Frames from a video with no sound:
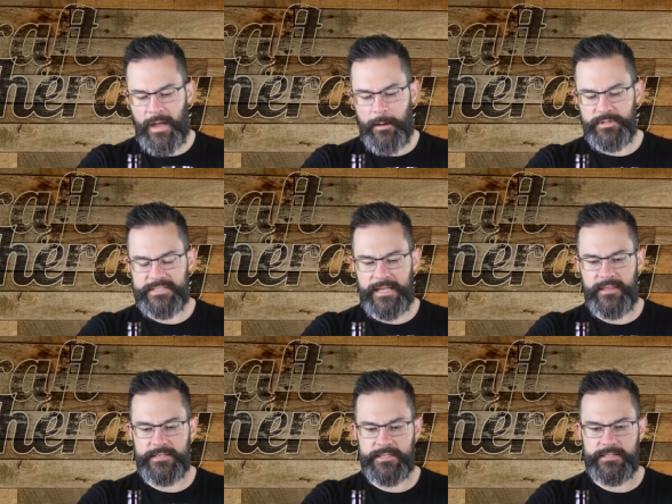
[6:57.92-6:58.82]
I would say
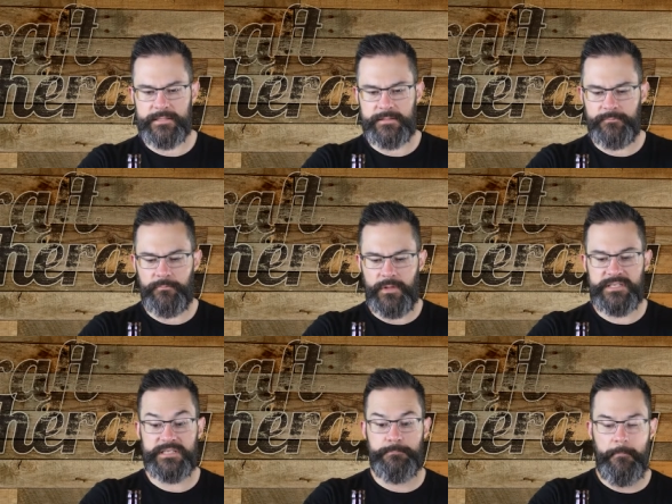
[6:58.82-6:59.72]
this is
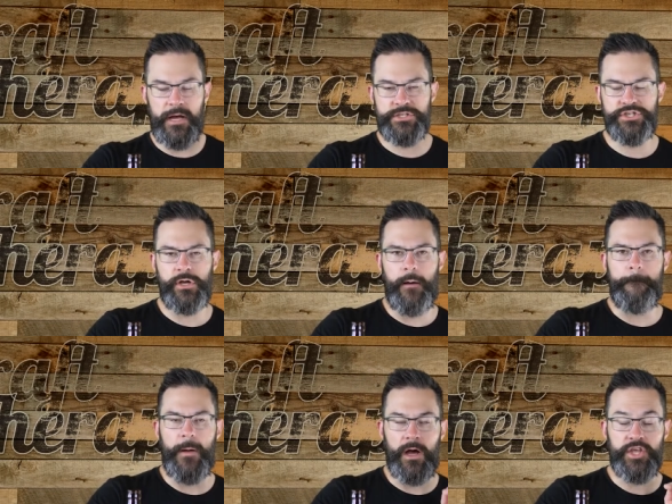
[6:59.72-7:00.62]
this is much a,
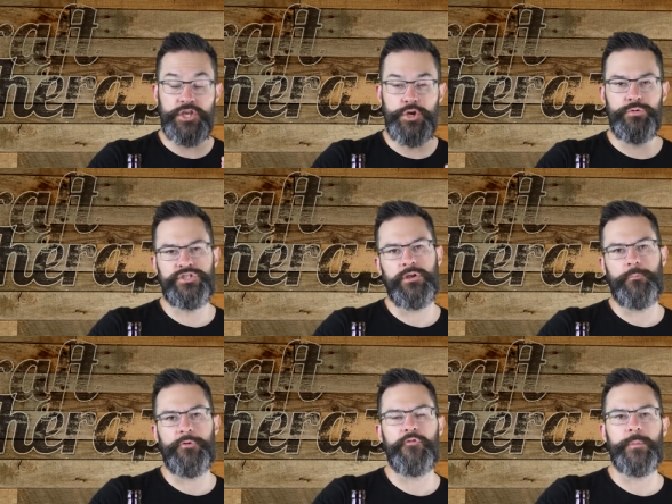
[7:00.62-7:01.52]
a huge
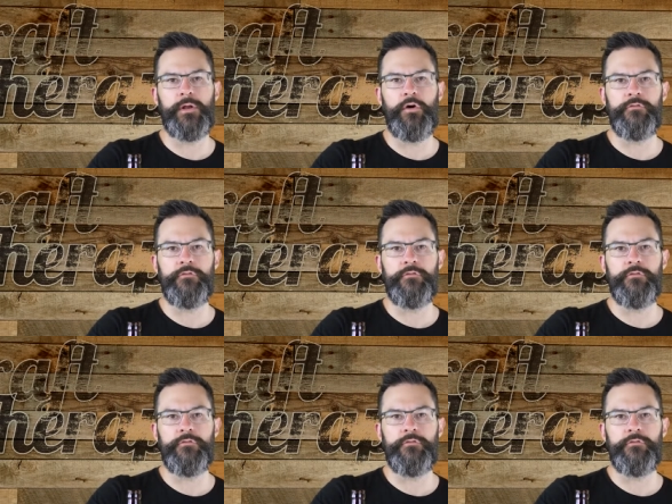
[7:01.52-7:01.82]
improvement